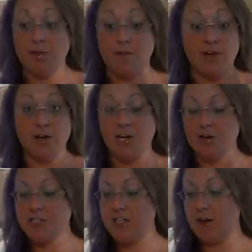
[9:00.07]
They've done a
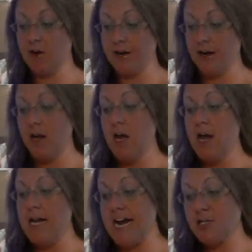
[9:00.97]
huge thing on it.
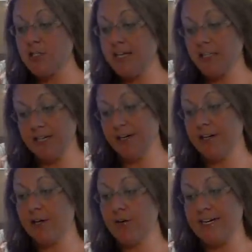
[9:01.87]
Naturally
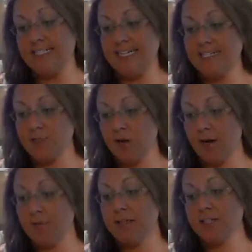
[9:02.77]
Clear Green Tea
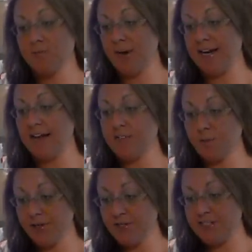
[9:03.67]
Scrub clears breakouts and
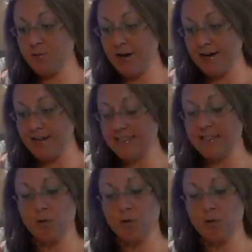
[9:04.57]
reduces redness.